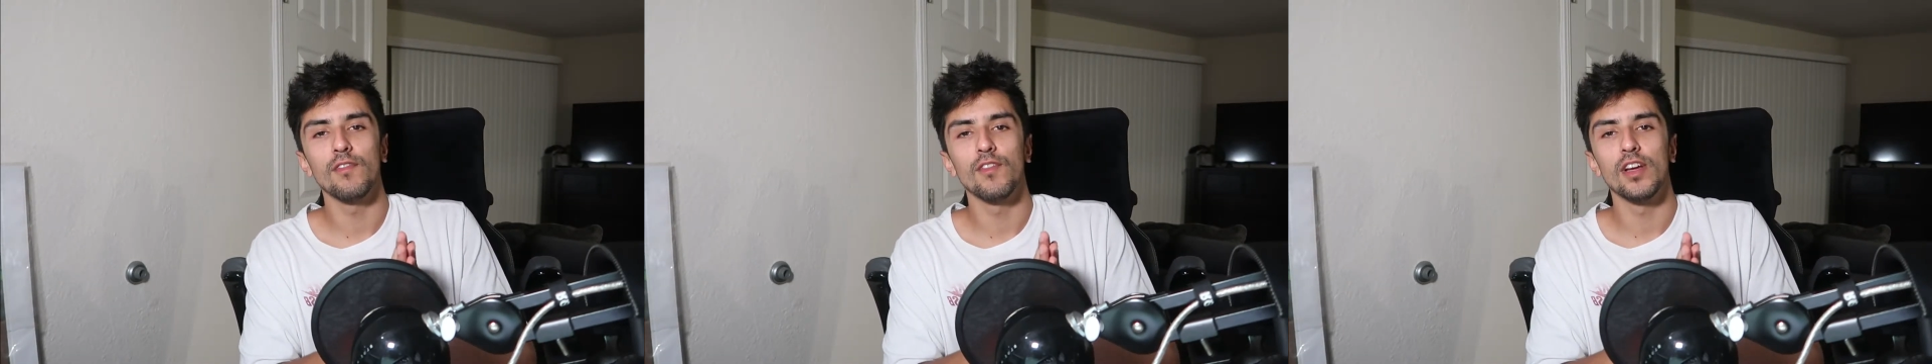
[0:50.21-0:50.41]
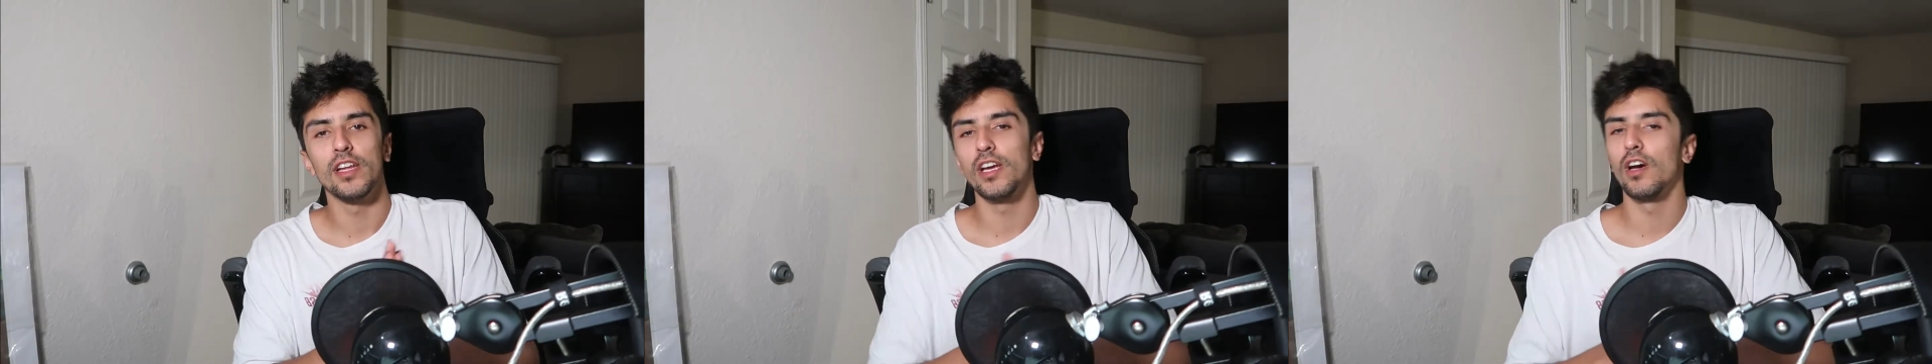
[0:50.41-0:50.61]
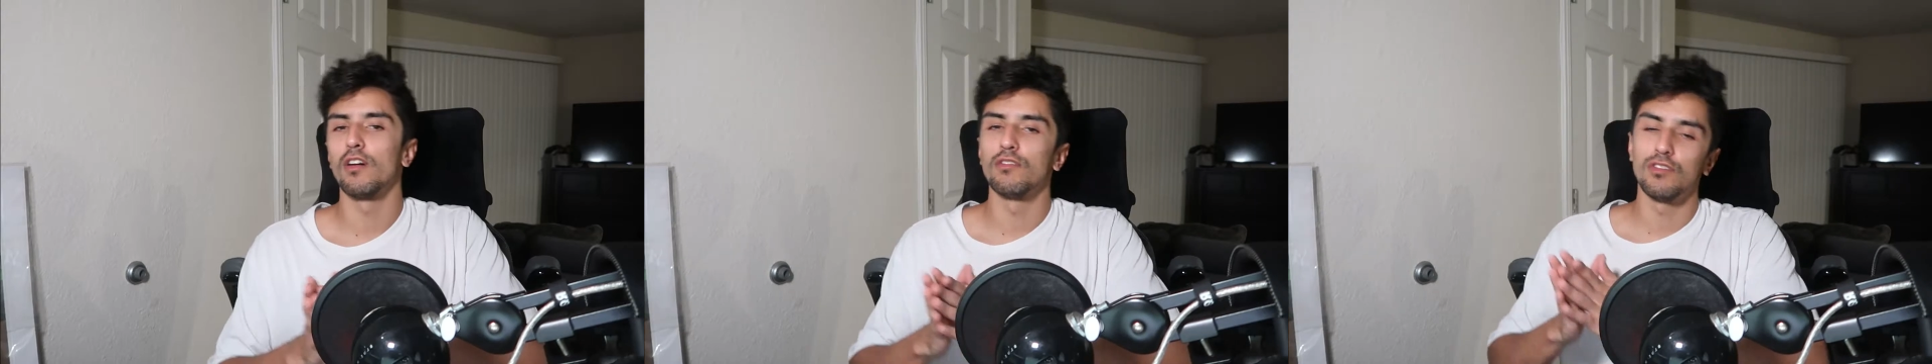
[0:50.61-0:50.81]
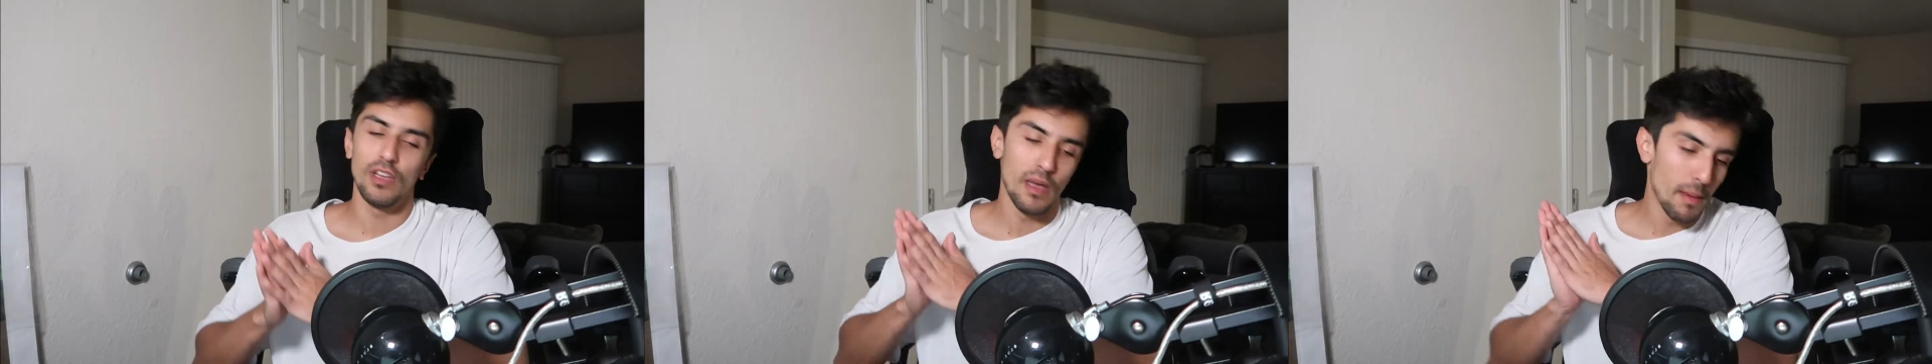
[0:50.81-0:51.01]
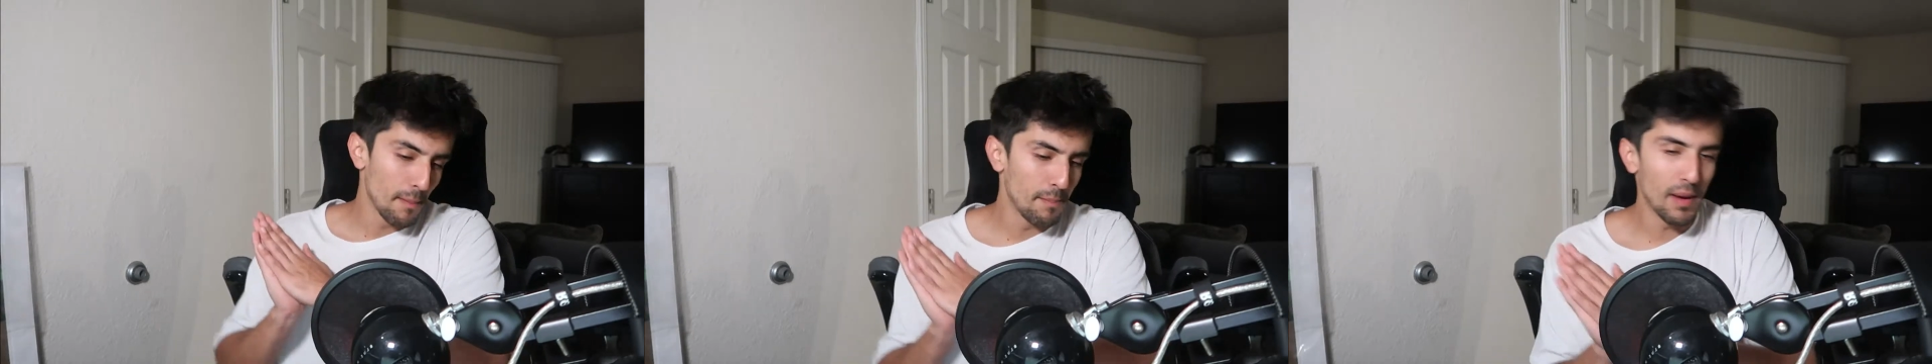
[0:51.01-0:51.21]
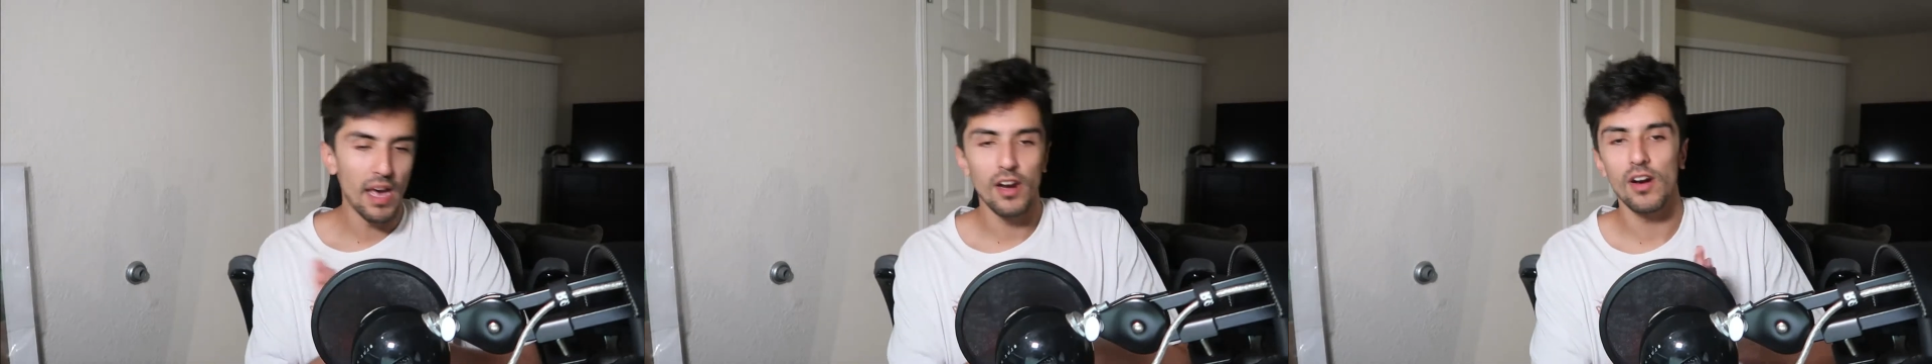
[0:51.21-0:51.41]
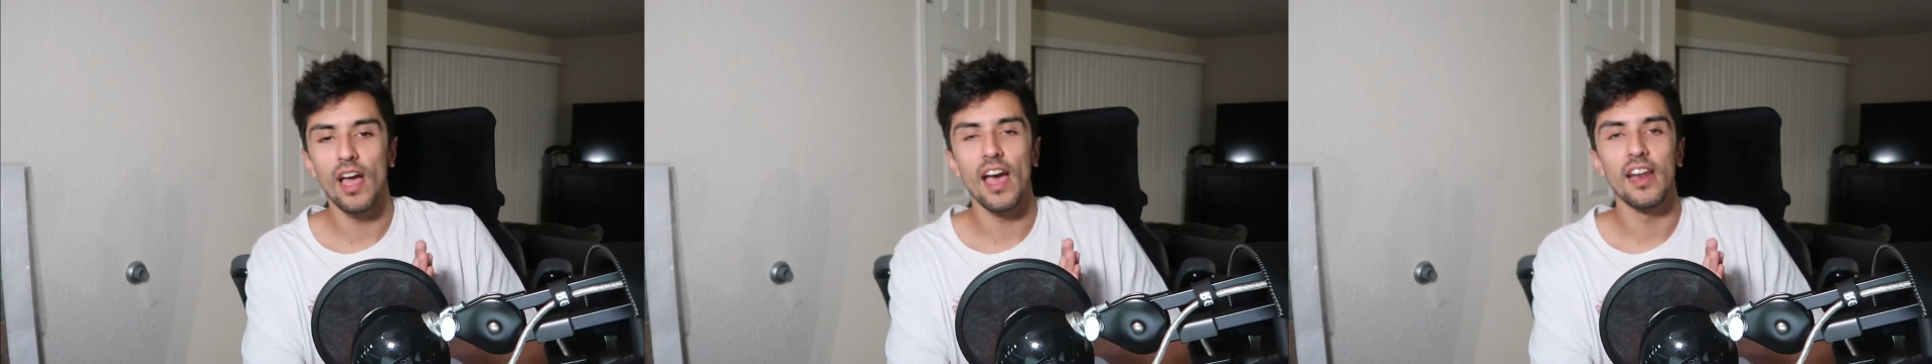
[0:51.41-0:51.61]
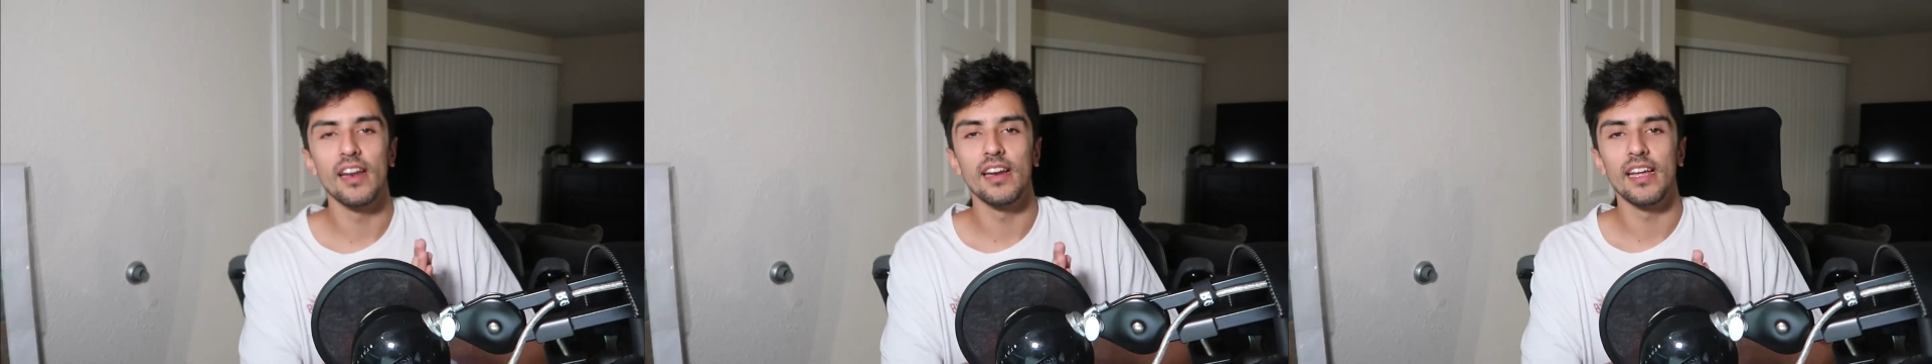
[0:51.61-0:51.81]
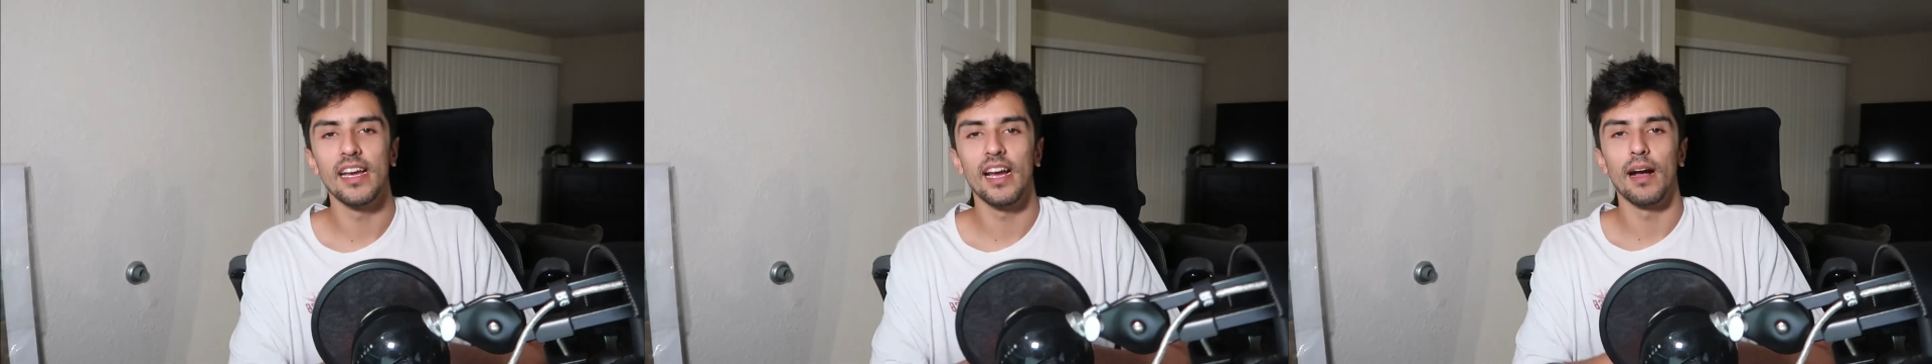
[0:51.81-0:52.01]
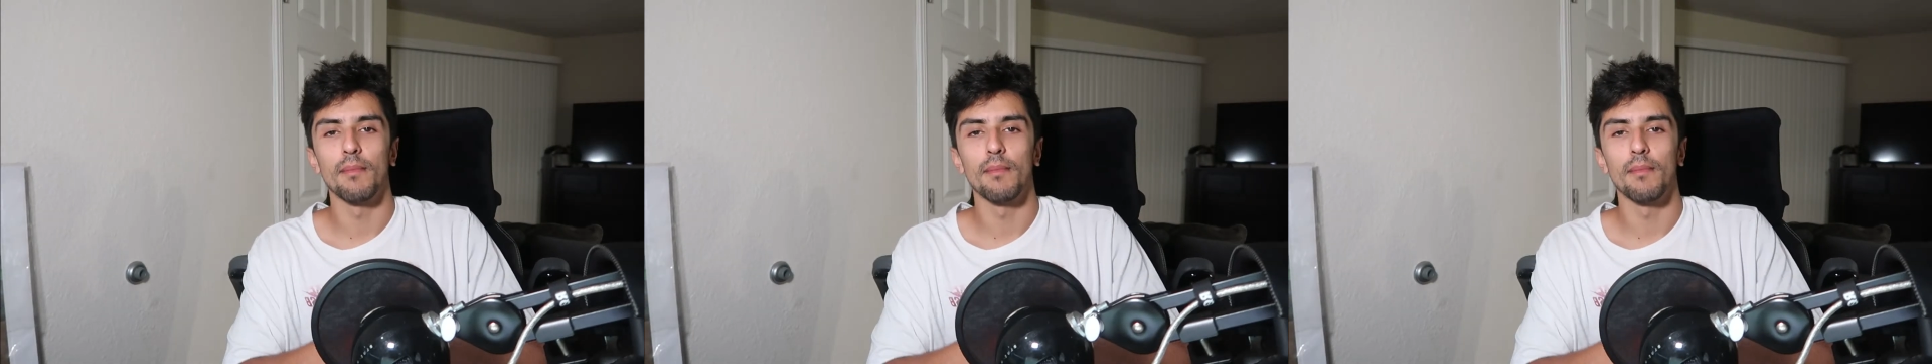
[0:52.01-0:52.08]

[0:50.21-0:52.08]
videos, better editing.